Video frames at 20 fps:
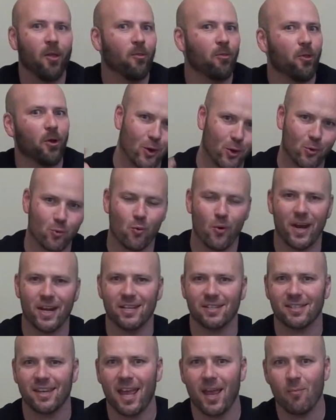the
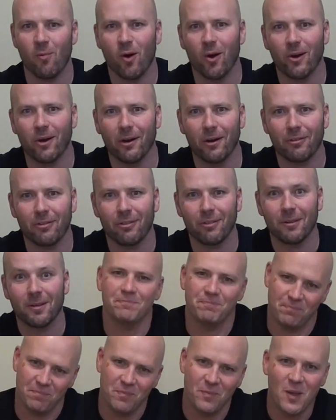greatest game on earth.
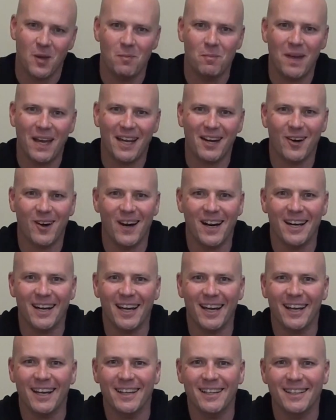Make it a great
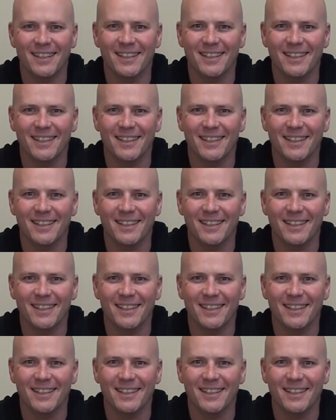day.